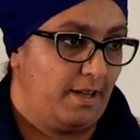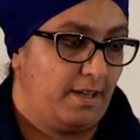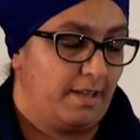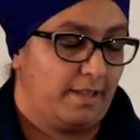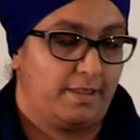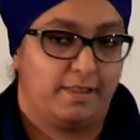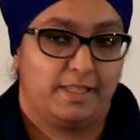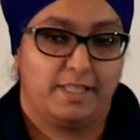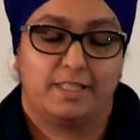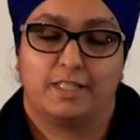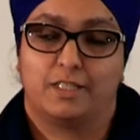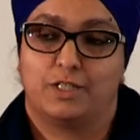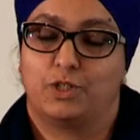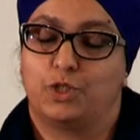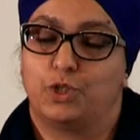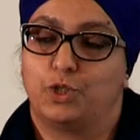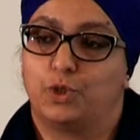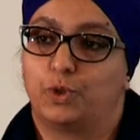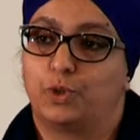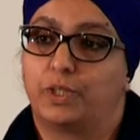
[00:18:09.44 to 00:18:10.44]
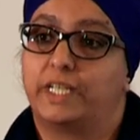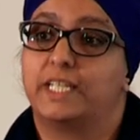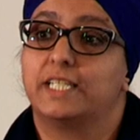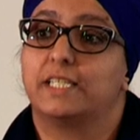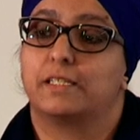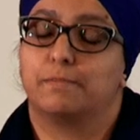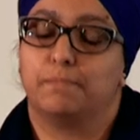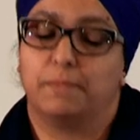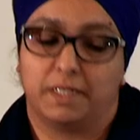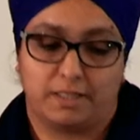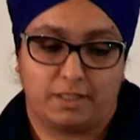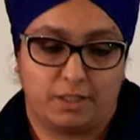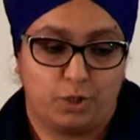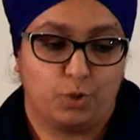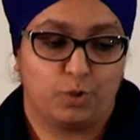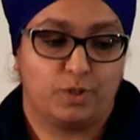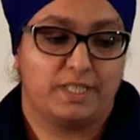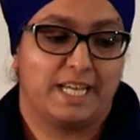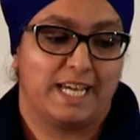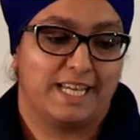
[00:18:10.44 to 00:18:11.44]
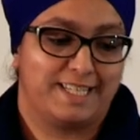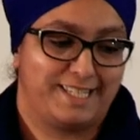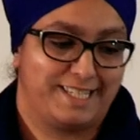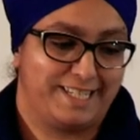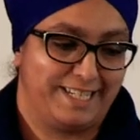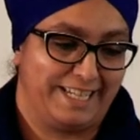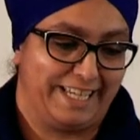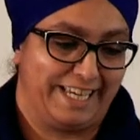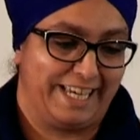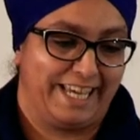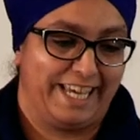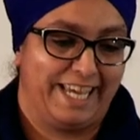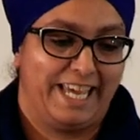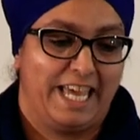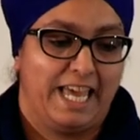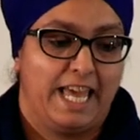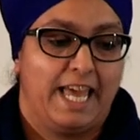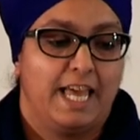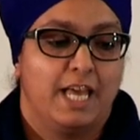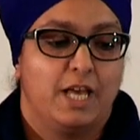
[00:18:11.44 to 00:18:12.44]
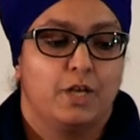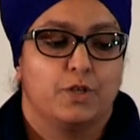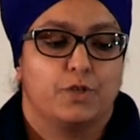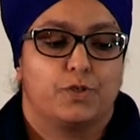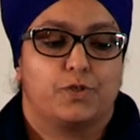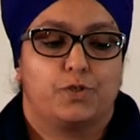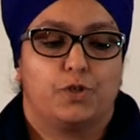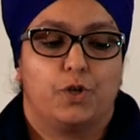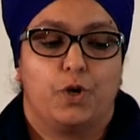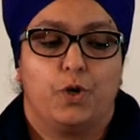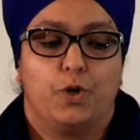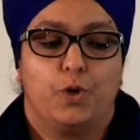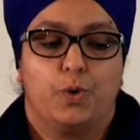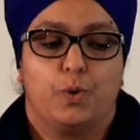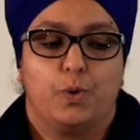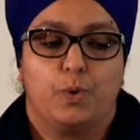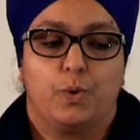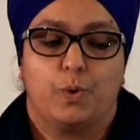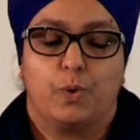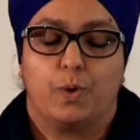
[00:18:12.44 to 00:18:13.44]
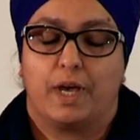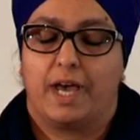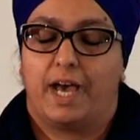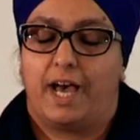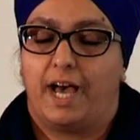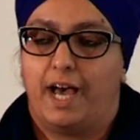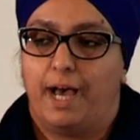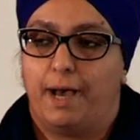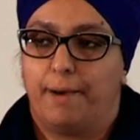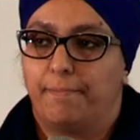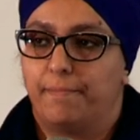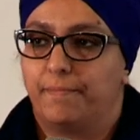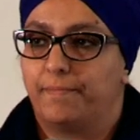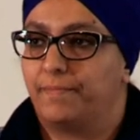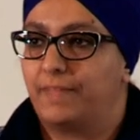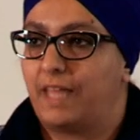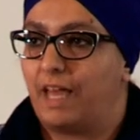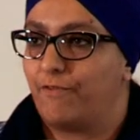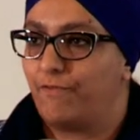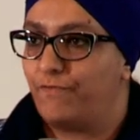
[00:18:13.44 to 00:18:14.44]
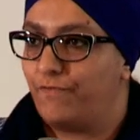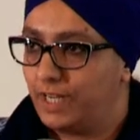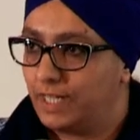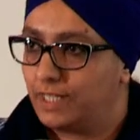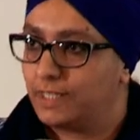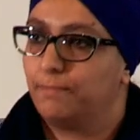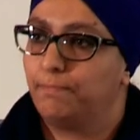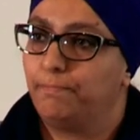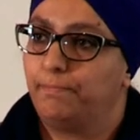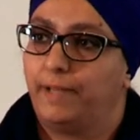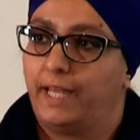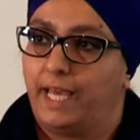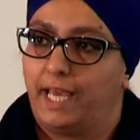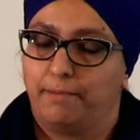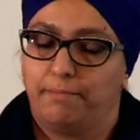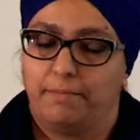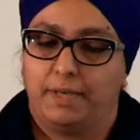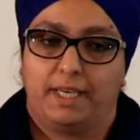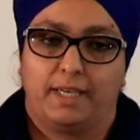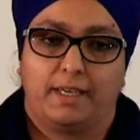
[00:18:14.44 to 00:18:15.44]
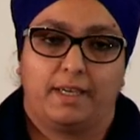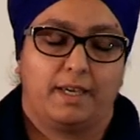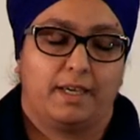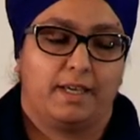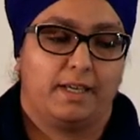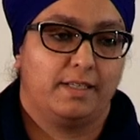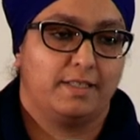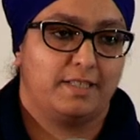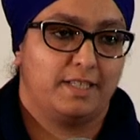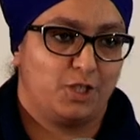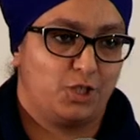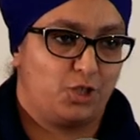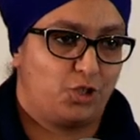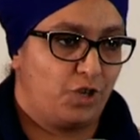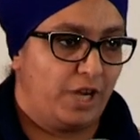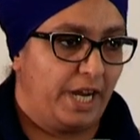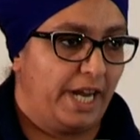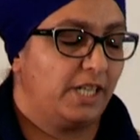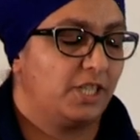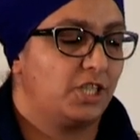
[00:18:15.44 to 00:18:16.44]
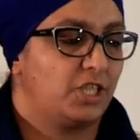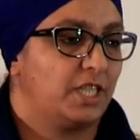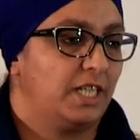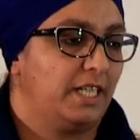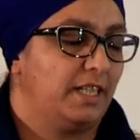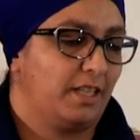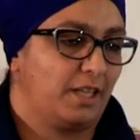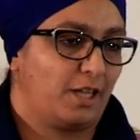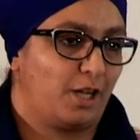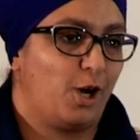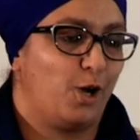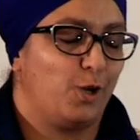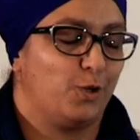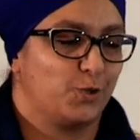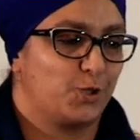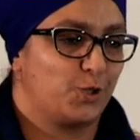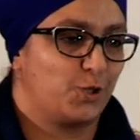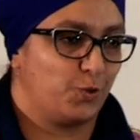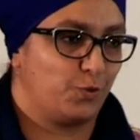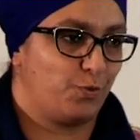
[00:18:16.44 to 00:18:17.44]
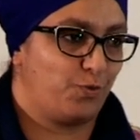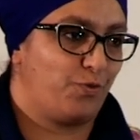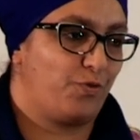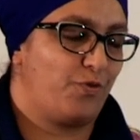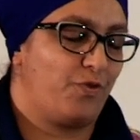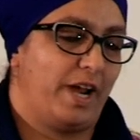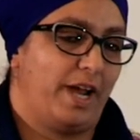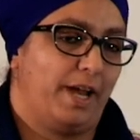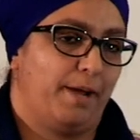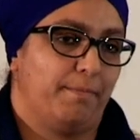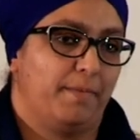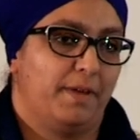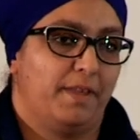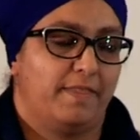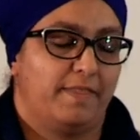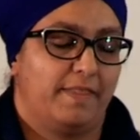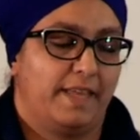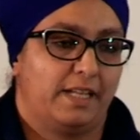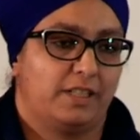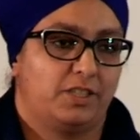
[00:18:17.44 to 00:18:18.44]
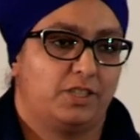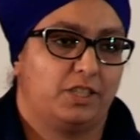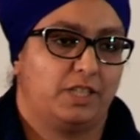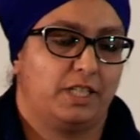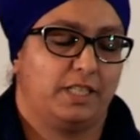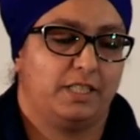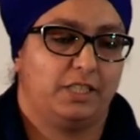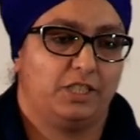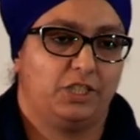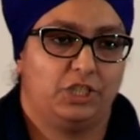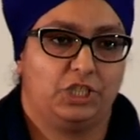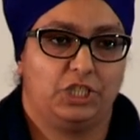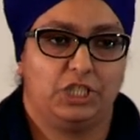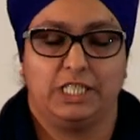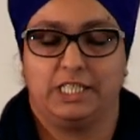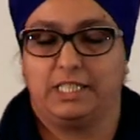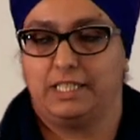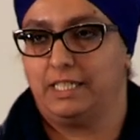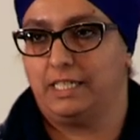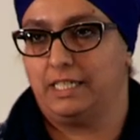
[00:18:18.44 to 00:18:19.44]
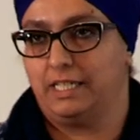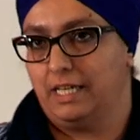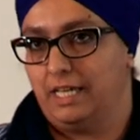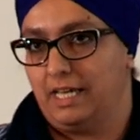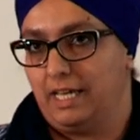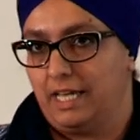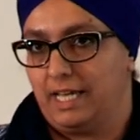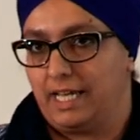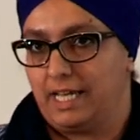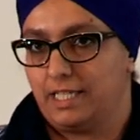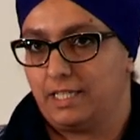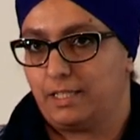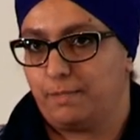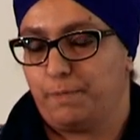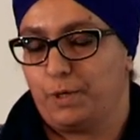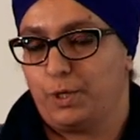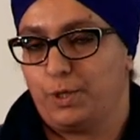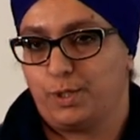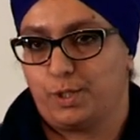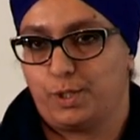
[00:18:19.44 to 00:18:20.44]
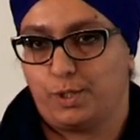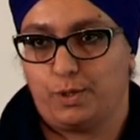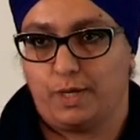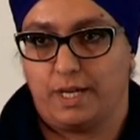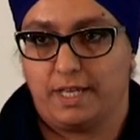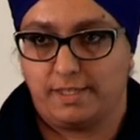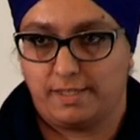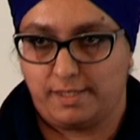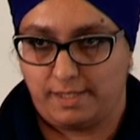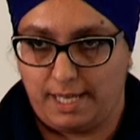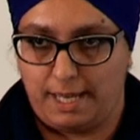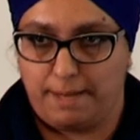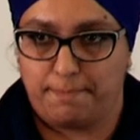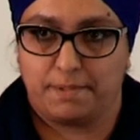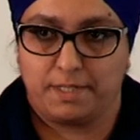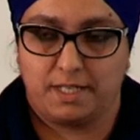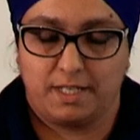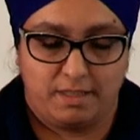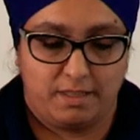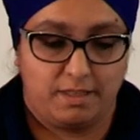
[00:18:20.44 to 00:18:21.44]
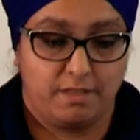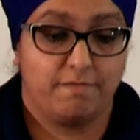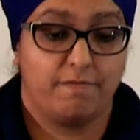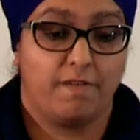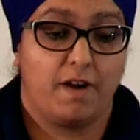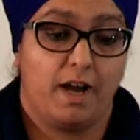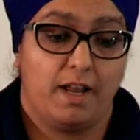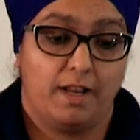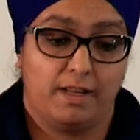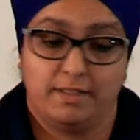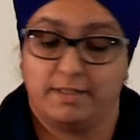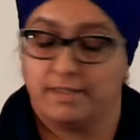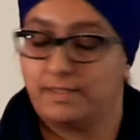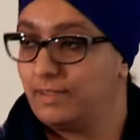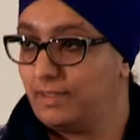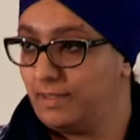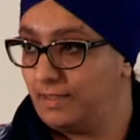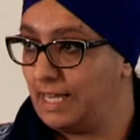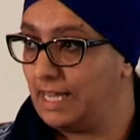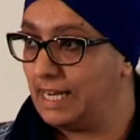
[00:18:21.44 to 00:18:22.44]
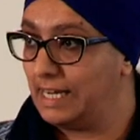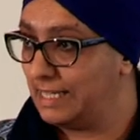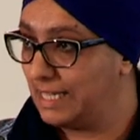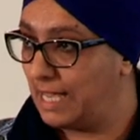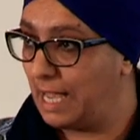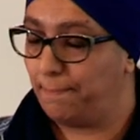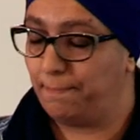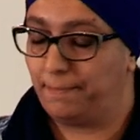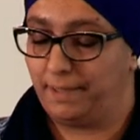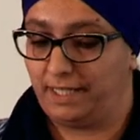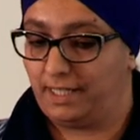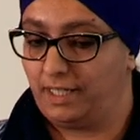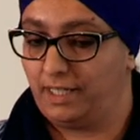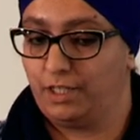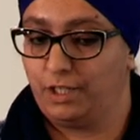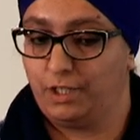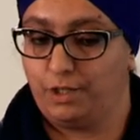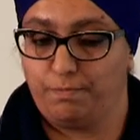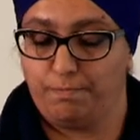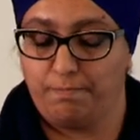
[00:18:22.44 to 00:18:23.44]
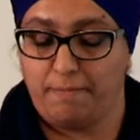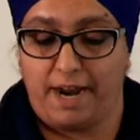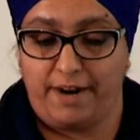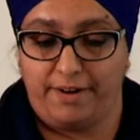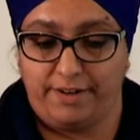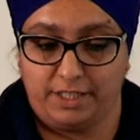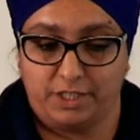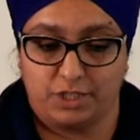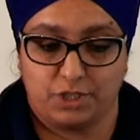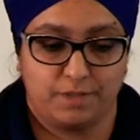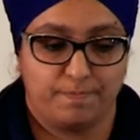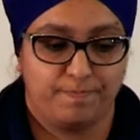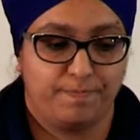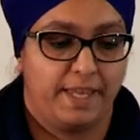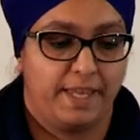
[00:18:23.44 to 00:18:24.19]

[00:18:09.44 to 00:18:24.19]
This is your kismet, your destiny. So that victim blaming is entrenched in the cultural frame that she is supposed to accept the violence that is happening in her marriage.